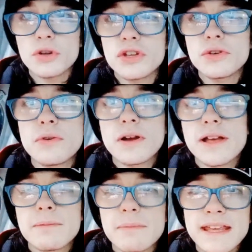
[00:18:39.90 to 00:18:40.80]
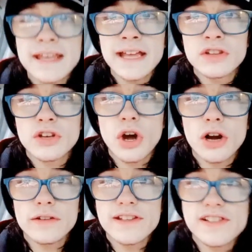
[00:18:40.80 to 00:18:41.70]
you me in the
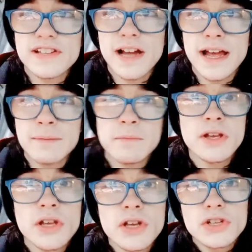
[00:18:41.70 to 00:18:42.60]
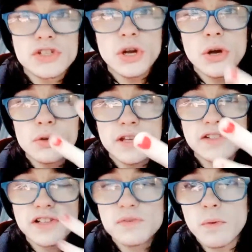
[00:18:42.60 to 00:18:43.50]
car this time. So,
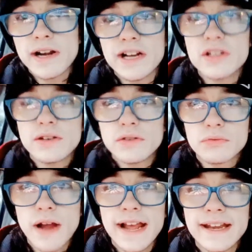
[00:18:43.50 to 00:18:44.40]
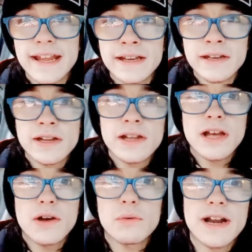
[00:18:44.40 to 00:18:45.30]
this is what I ride in
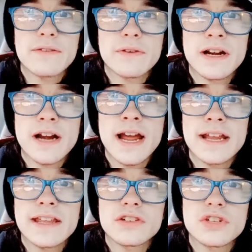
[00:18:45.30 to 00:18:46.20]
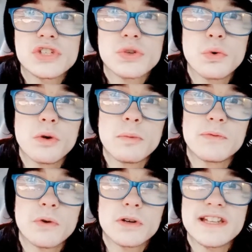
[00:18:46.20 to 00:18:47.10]
whenever I get to school
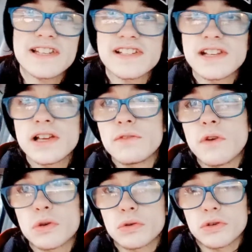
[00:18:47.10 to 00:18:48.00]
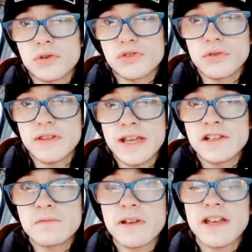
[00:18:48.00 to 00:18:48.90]
before these vocal rehearsal
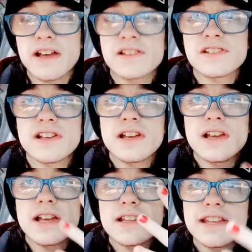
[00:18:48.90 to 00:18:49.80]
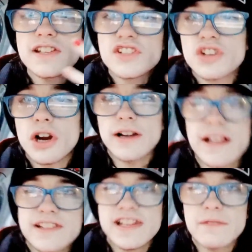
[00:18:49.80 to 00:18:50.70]
things, because these start
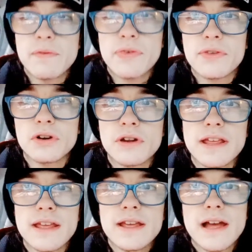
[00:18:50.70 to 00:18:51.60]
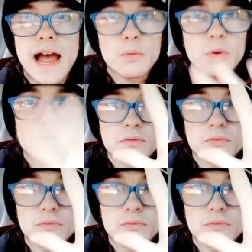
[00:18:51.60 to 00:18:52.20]
at 7:30. I wouldn't